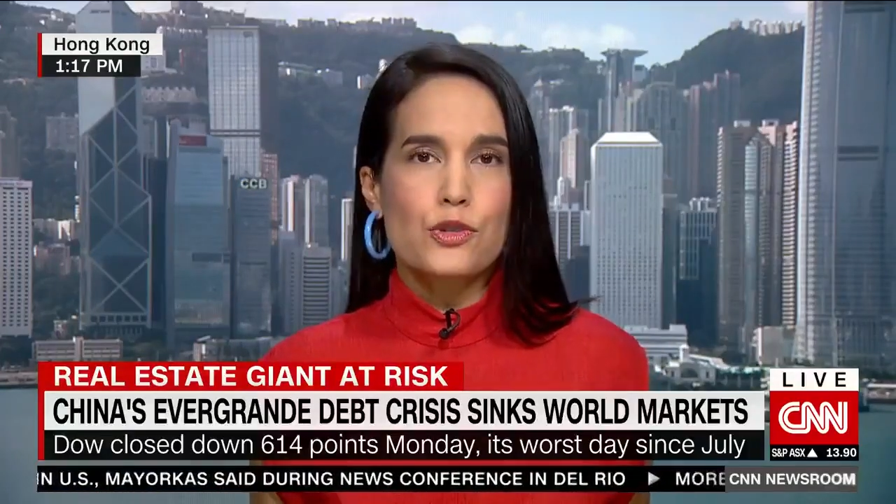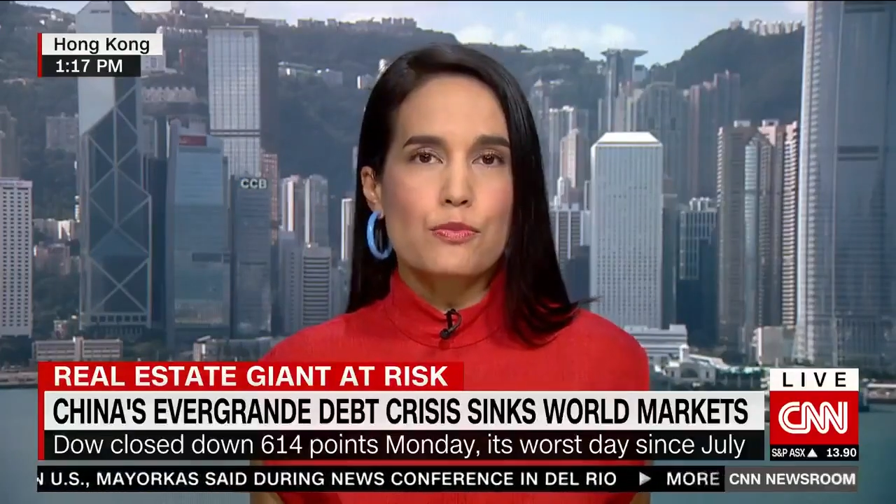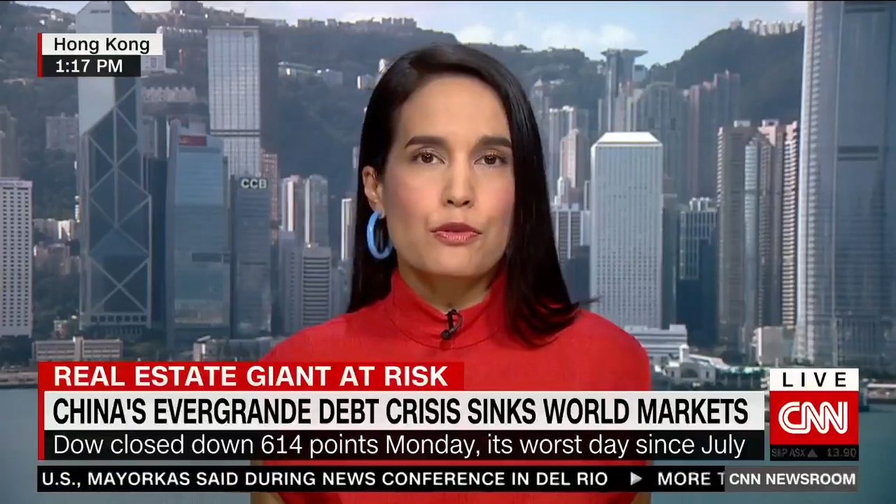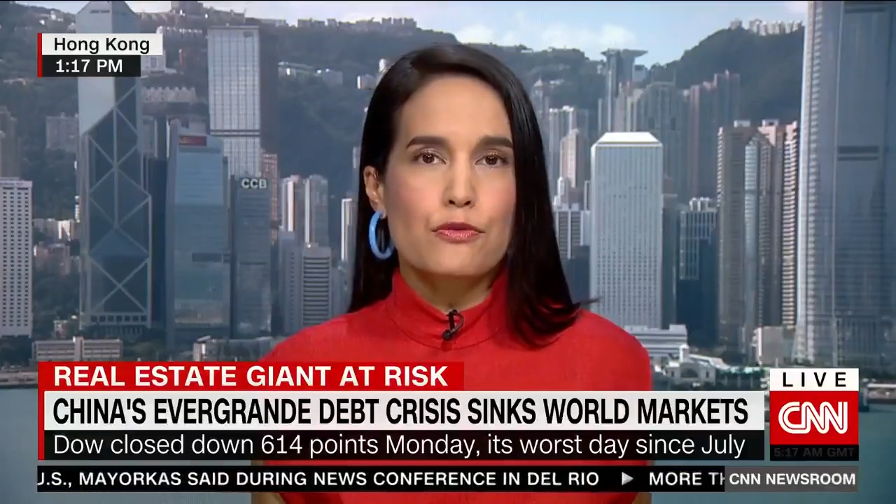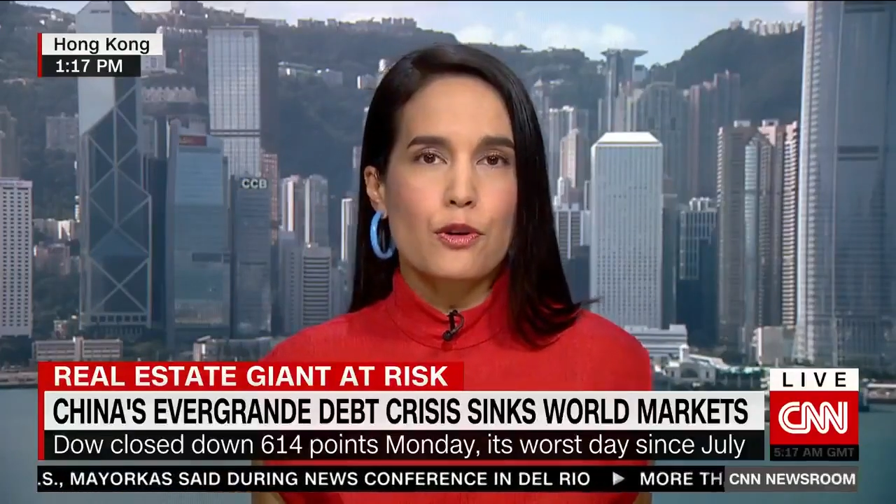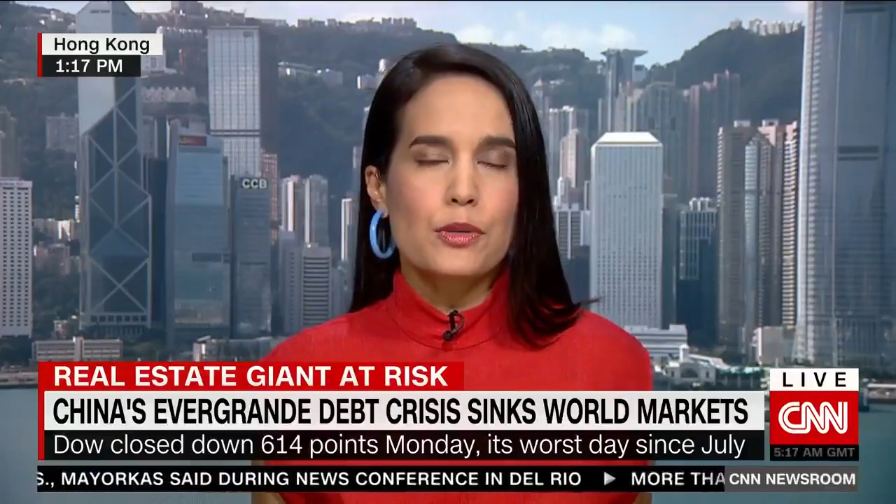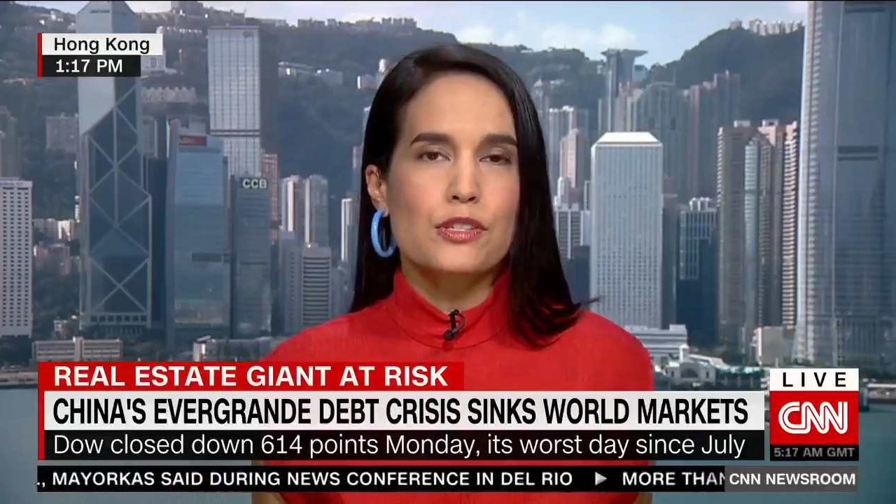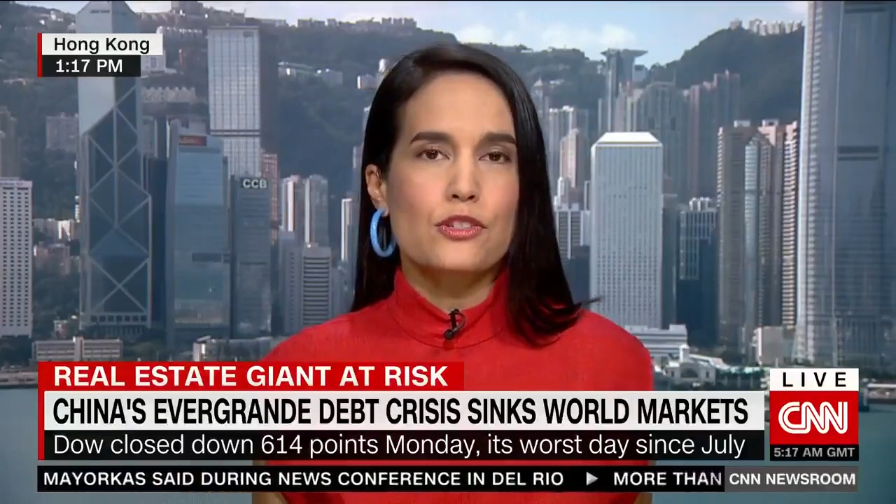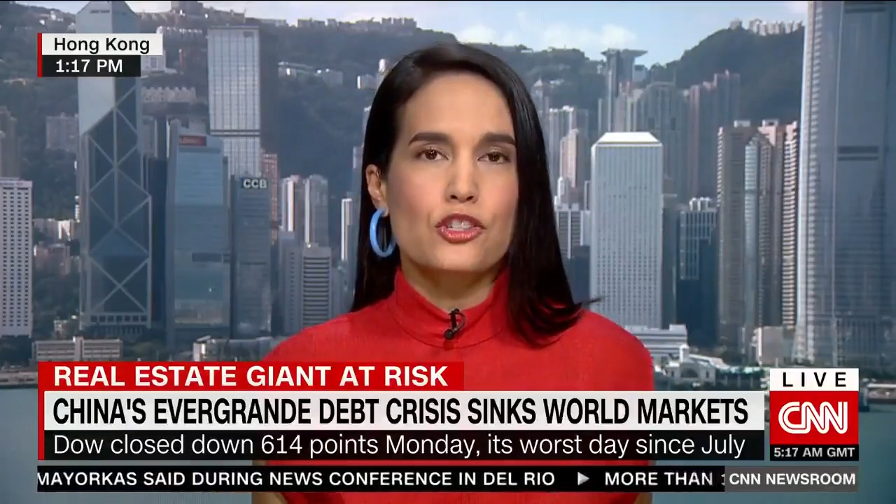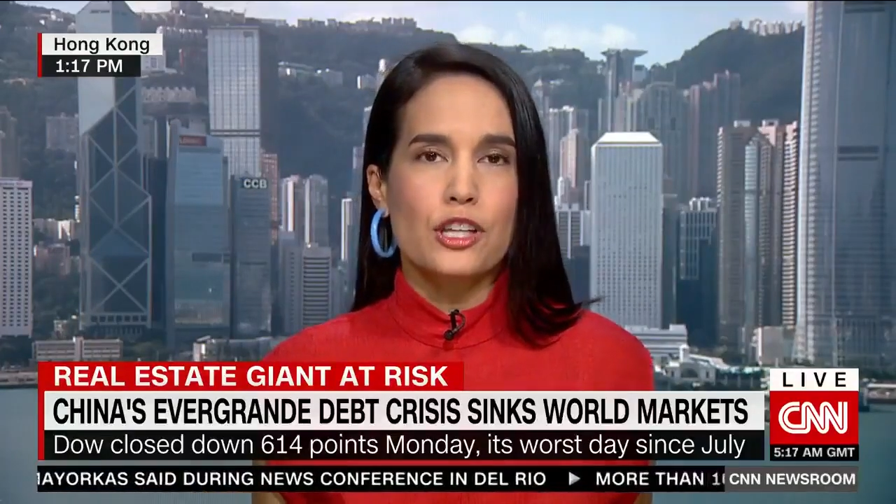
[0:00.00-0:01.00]
worst
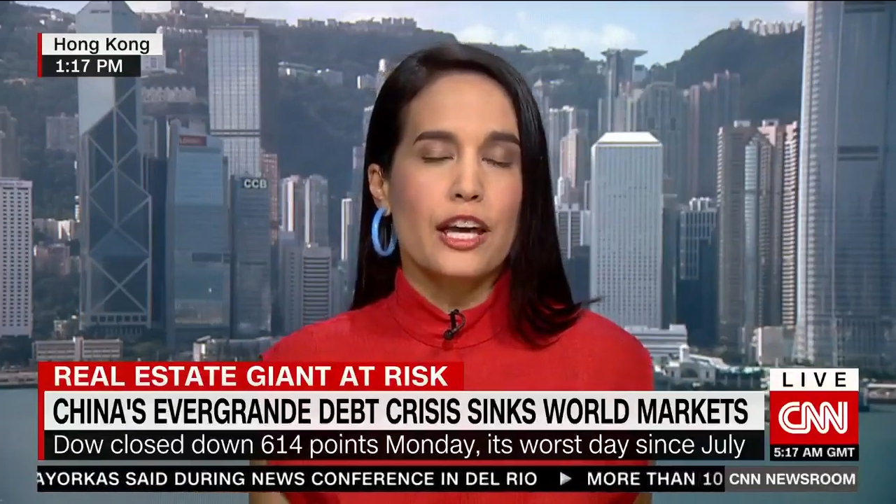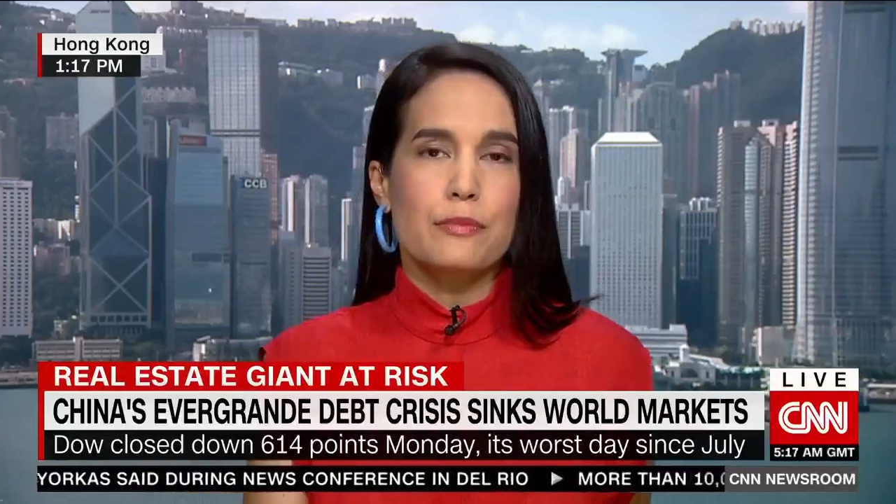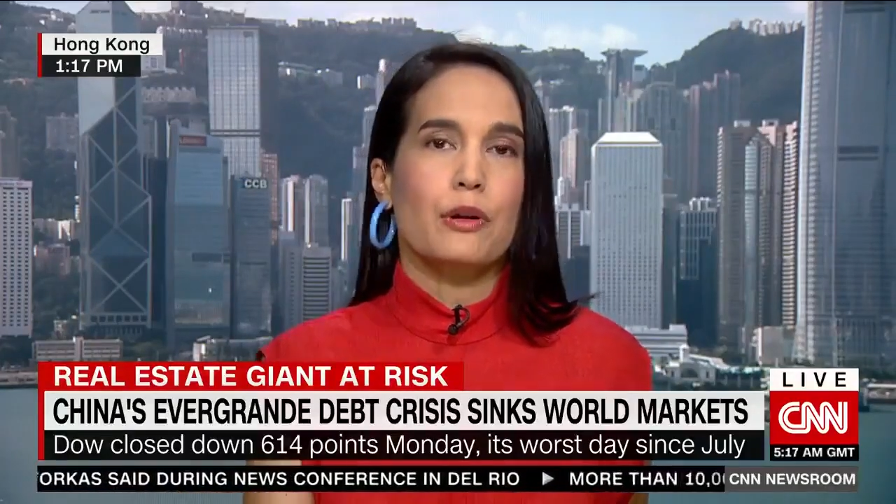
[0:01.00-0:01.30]
performance since July.